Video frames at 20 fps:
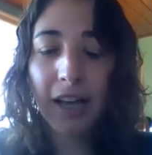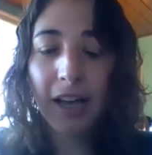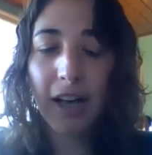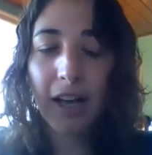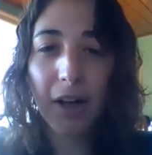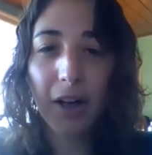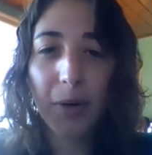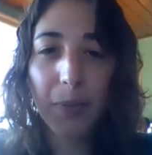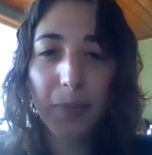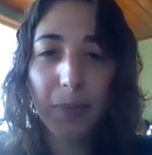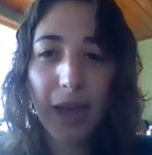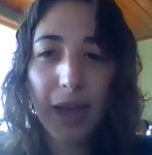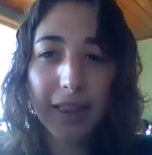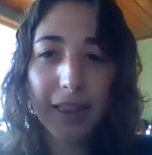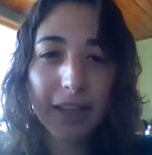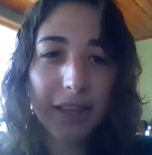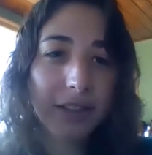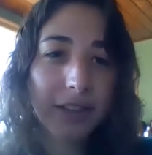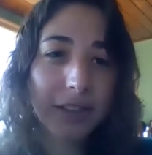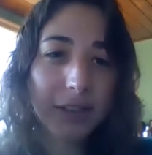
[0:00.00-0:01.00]

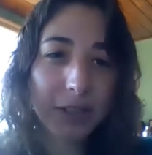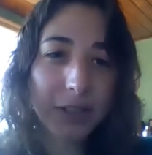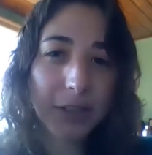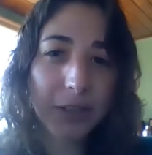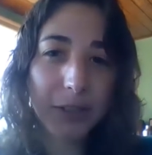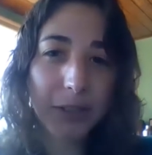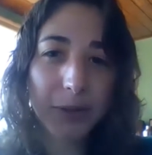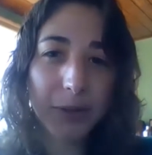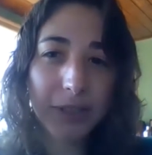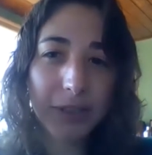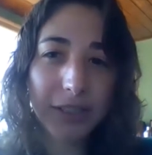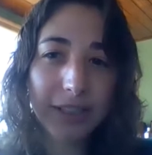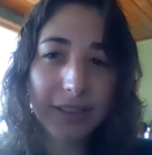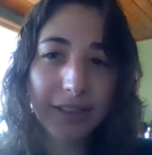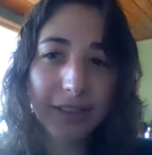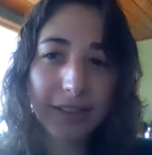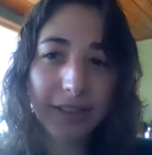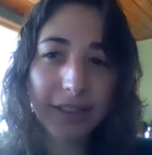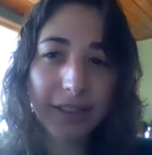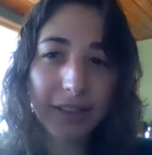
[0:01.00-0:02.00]
And then there's also
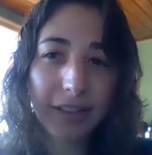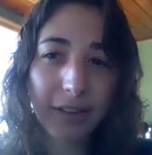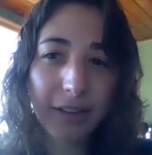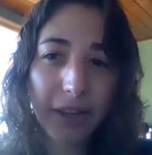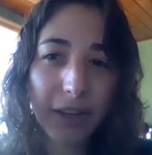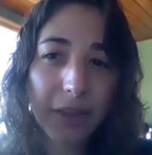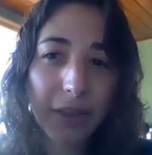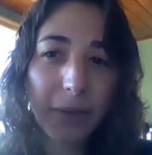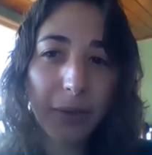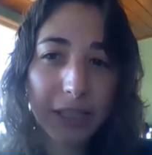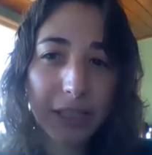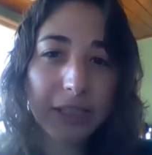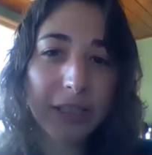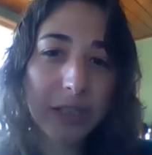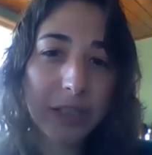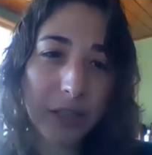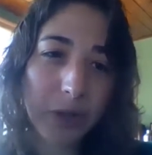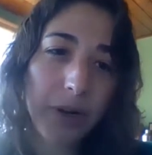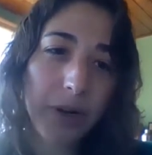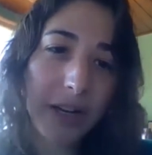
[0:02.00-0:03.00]
just, this
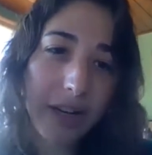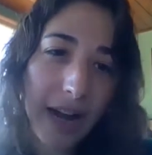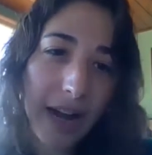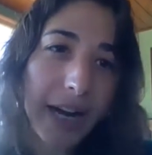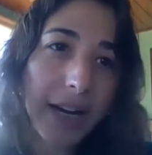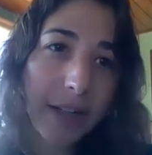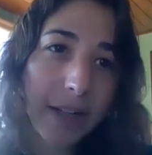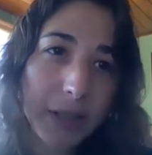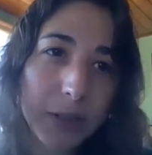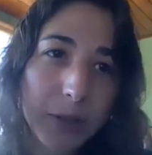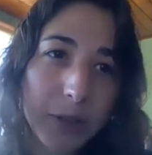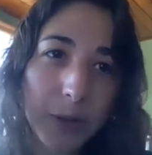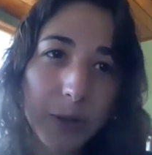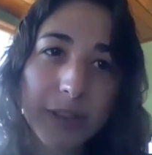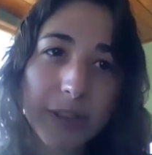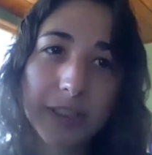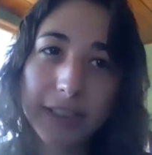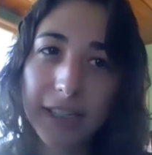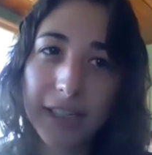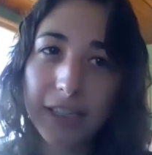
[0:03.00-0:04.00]
isn't a narrators
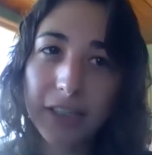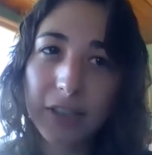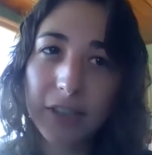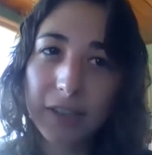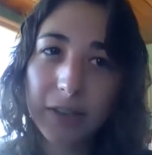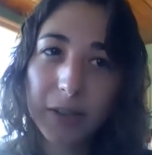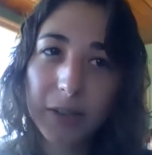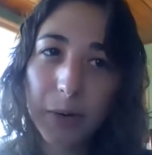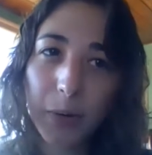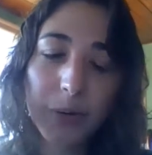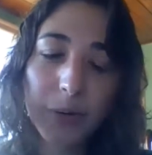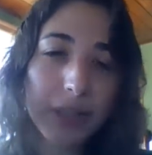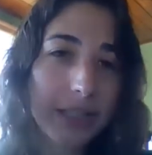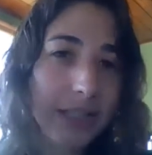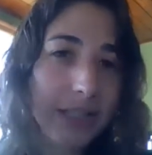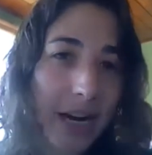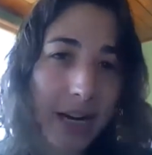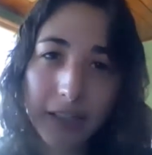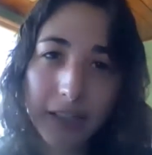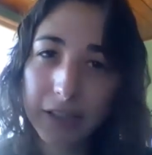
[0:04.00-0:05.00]
organization. So only
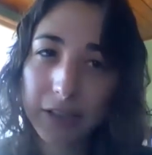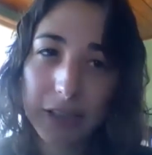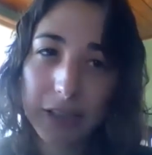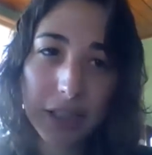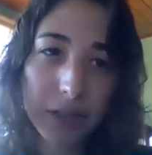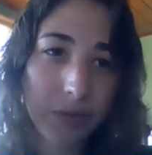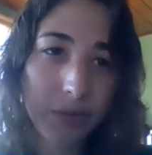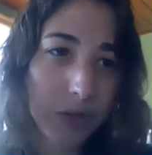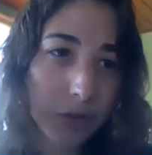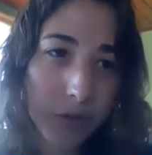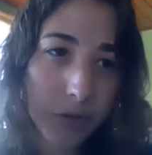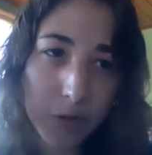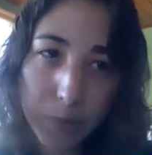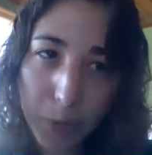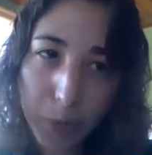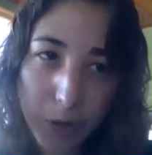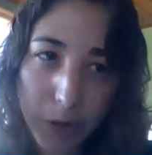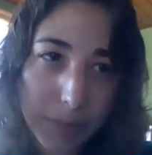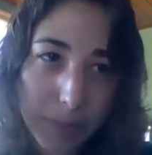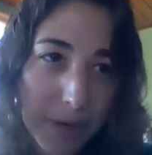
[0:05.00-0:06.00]
narrators can vote for
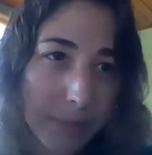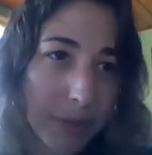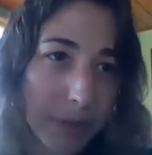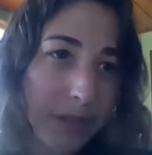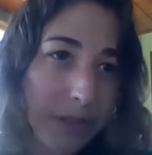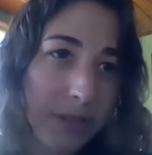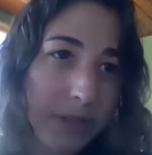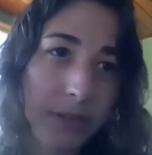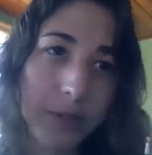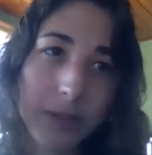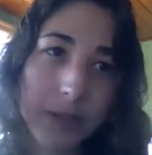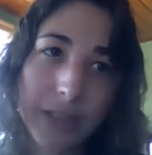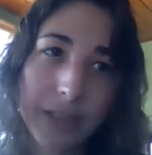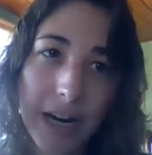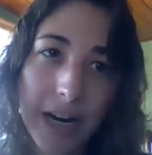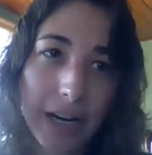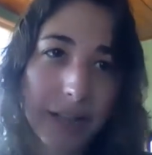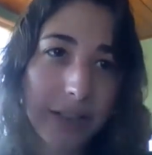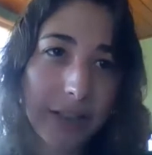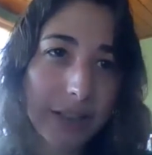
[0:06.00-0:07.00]
board members. Only
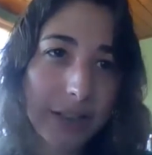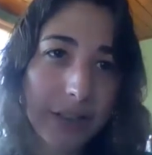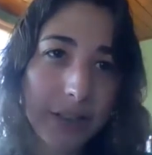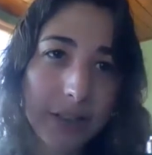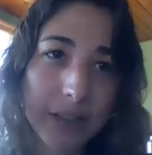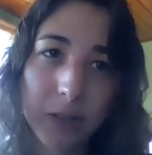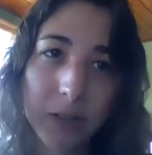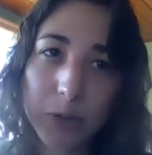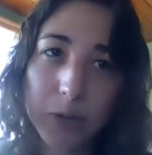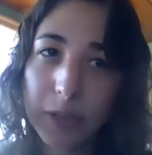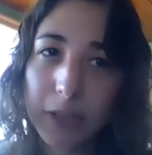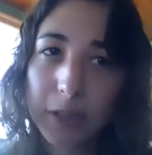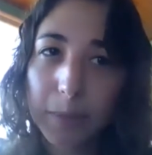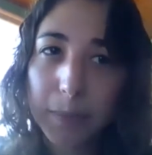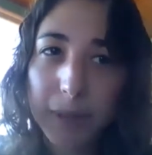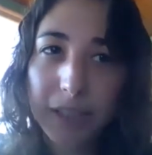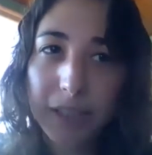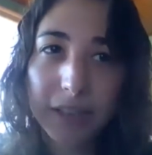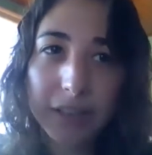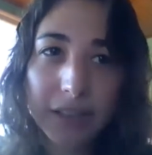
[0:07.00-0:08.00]
narrators can join
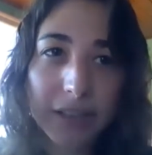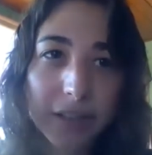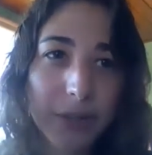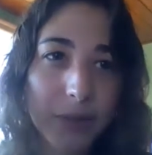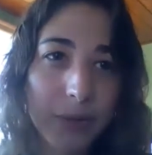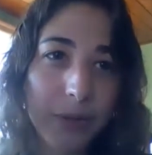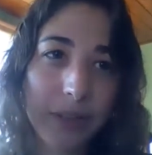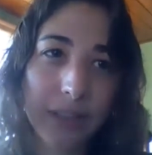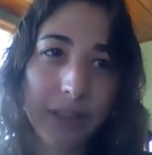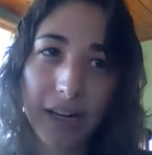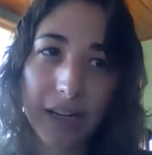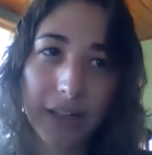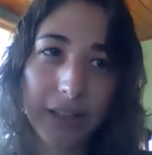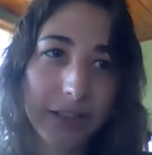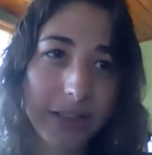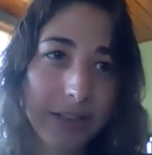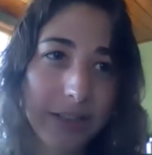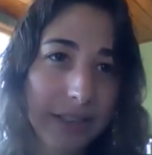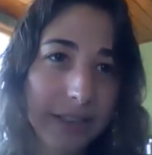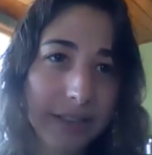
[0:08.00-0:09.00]
committees. Only
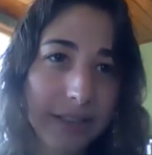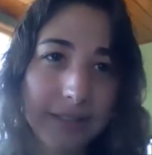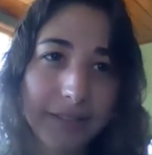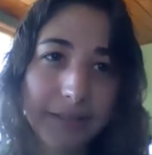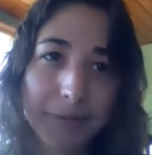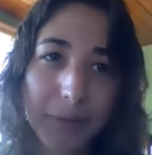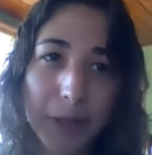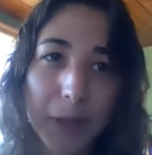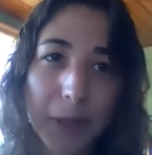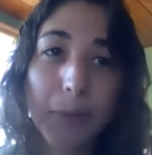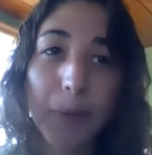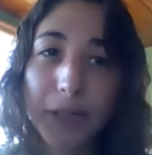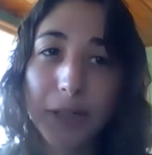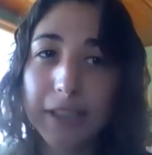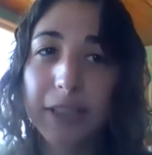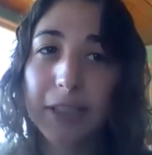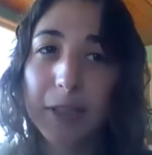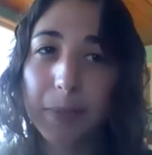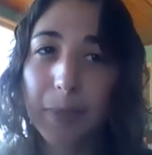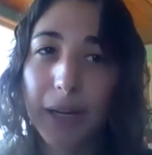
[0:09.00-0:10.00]
narrators can really
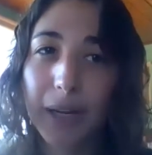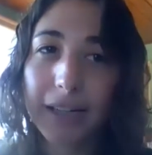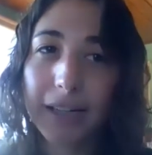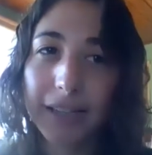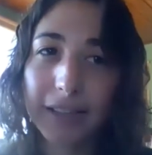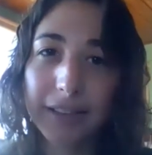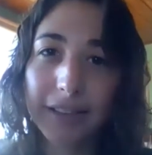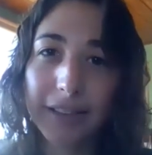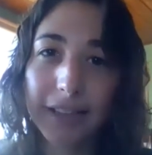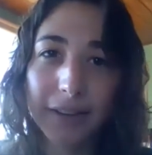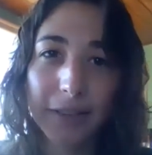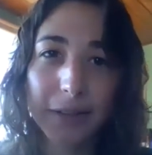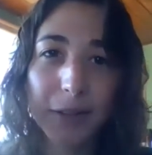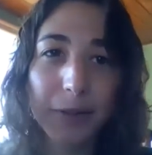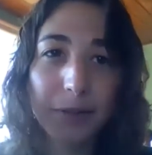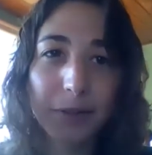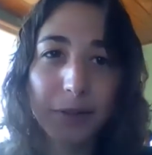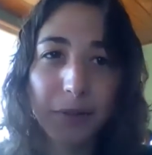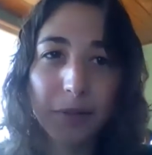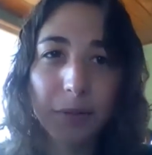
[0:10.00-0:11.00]
participate
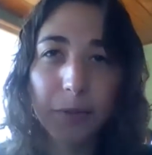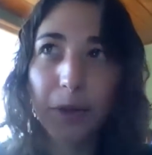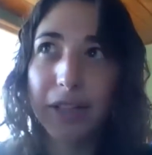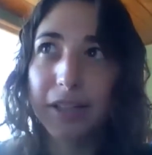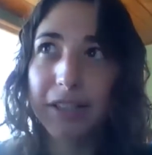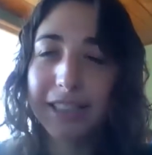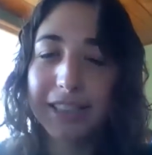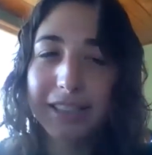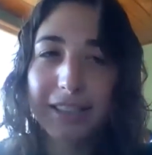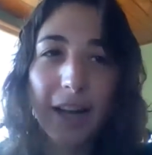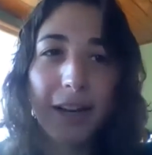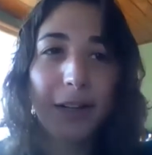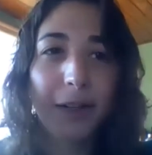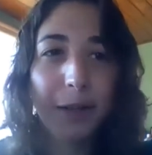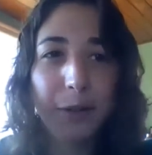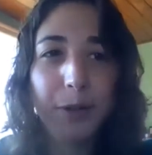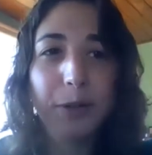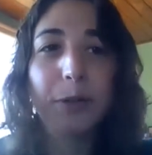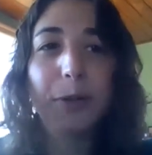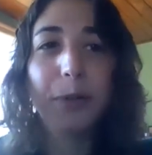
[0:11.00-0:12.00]
in deciding
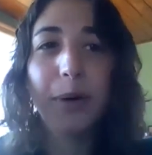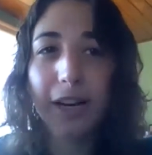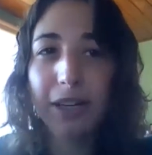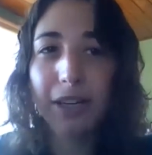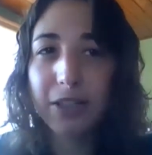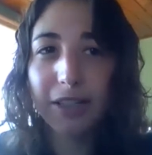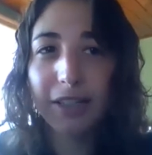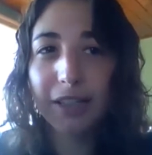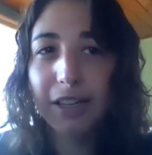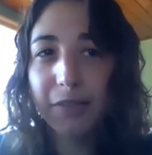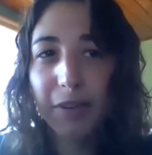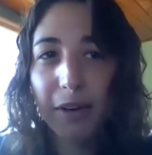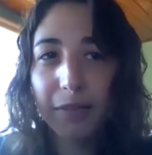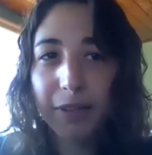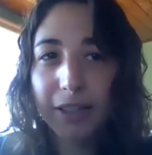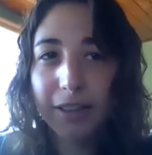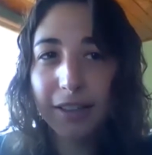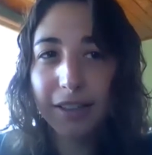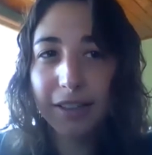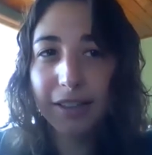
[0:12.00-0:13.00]
the direction of
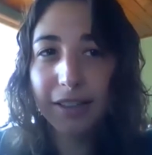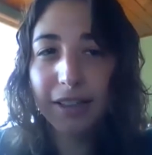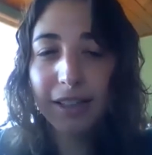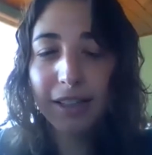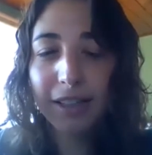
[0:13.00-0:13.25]
everything.